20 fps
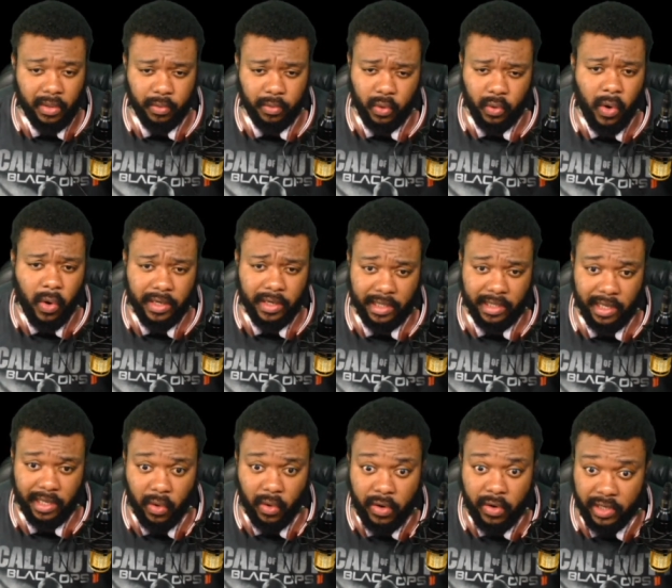towards
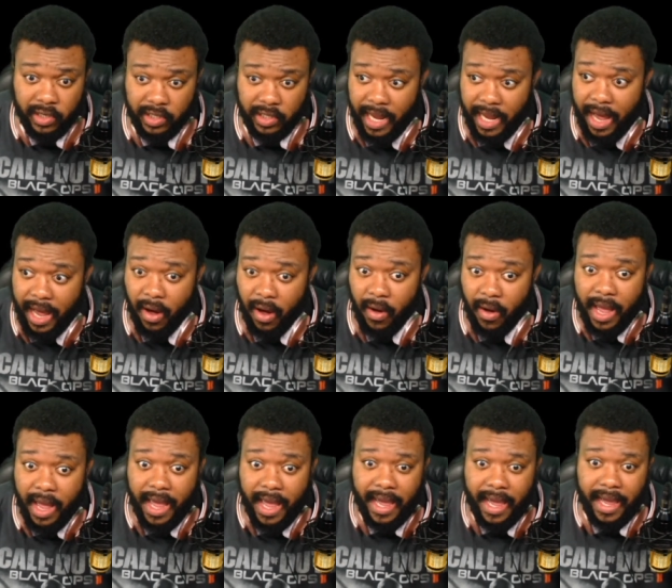Dolores now,
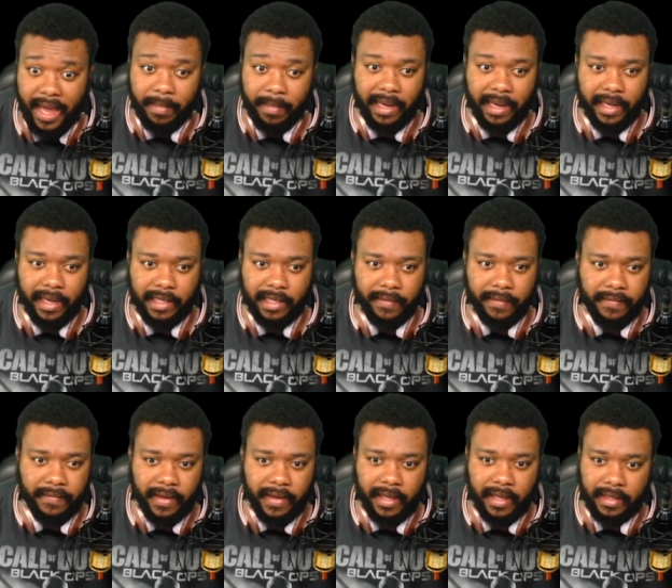and because he
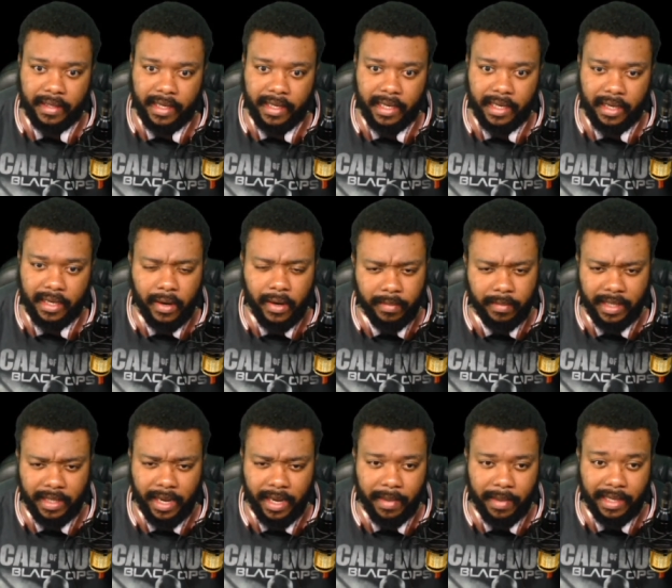feels, you know what I'm
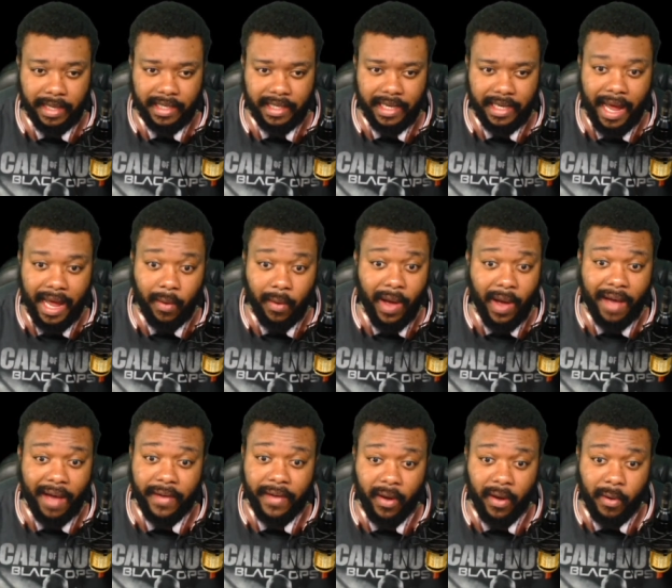saying, because he got a
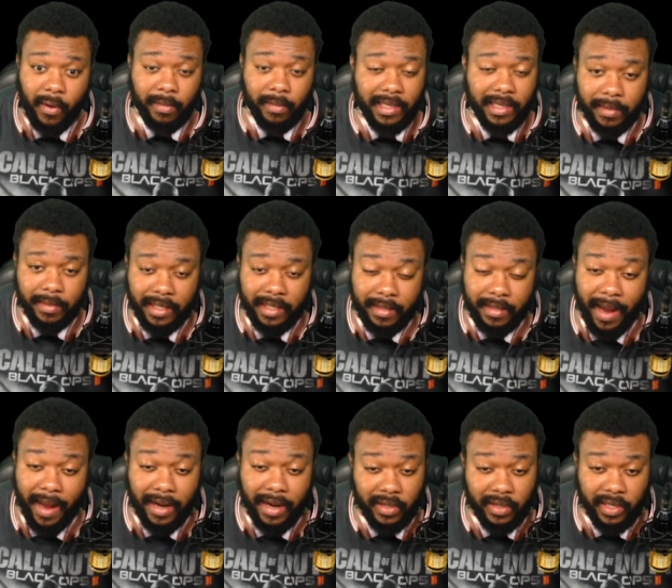wife at home and he's
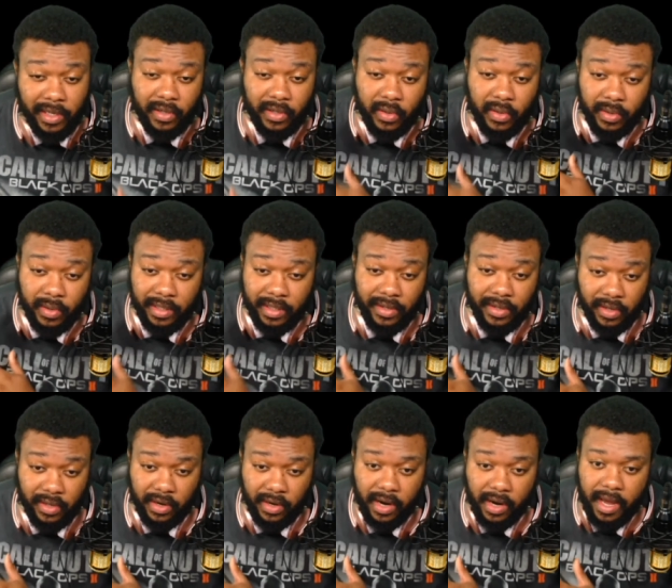married to this dude's
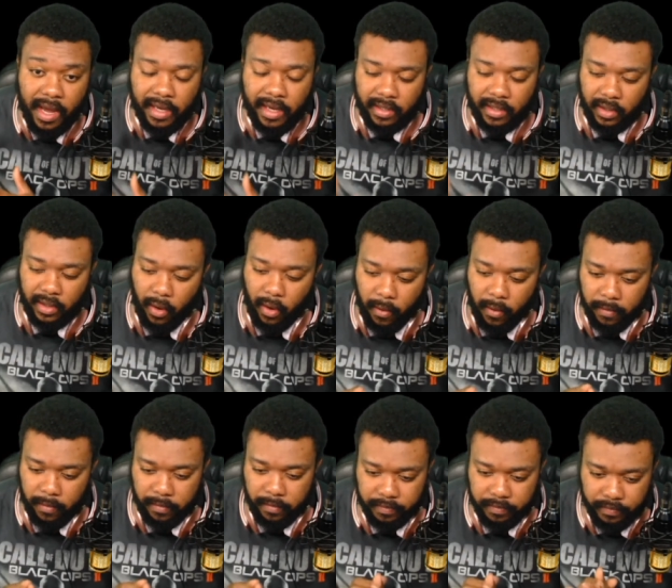sister.
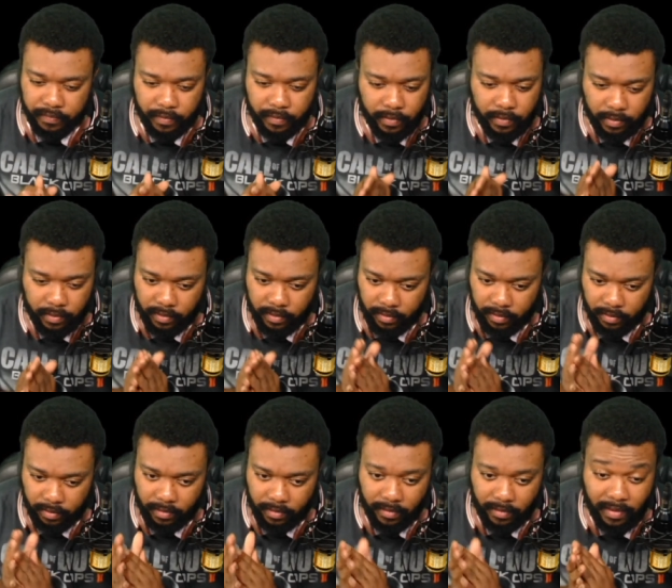So
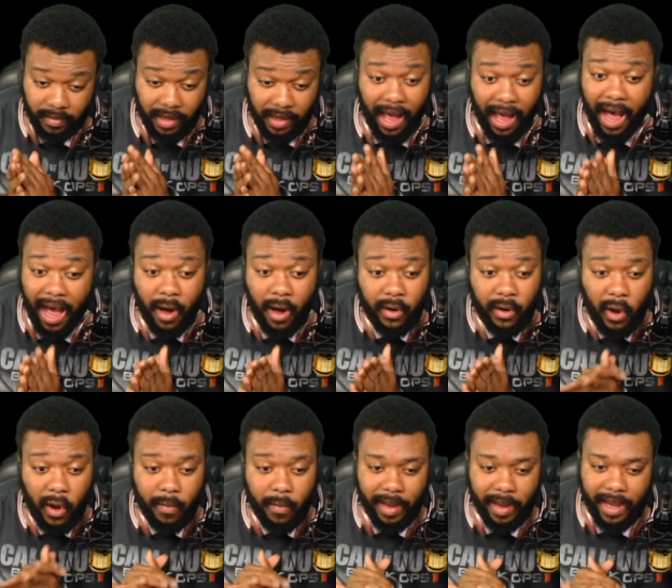I don't
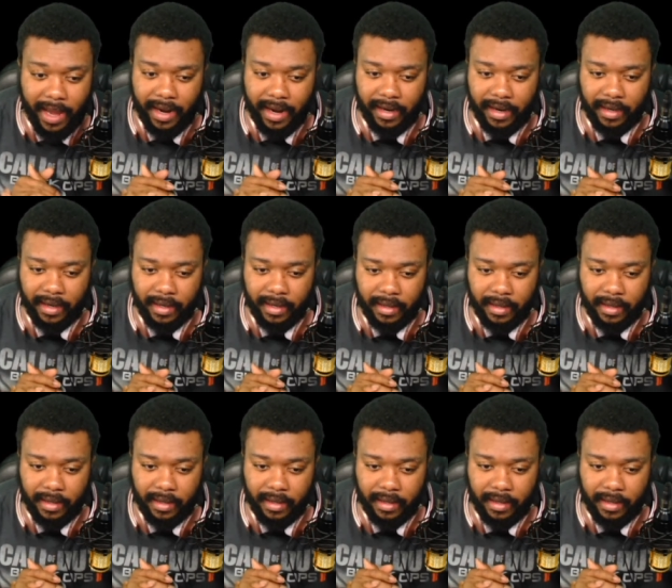know, man.